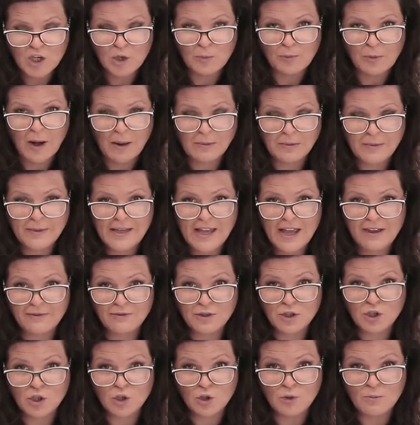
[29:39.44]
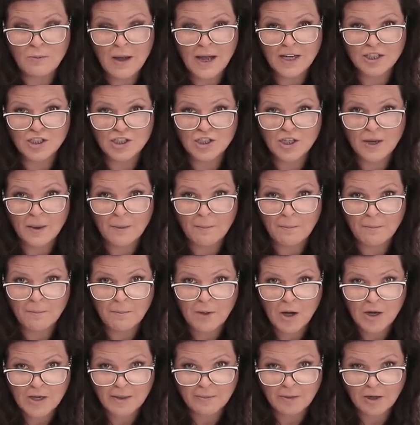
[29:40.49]
you probably have too much
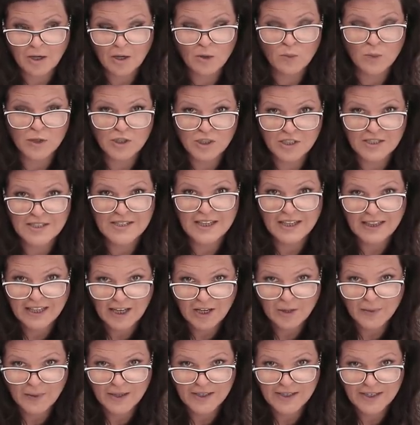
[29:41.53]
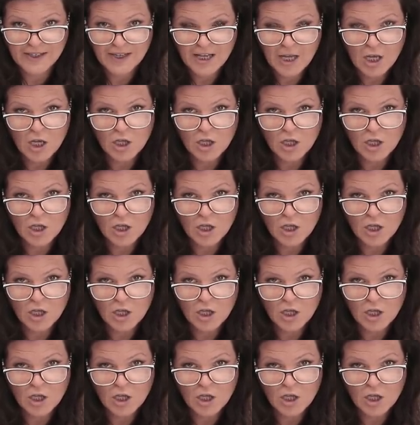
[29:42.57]
monomer, which is the liquid.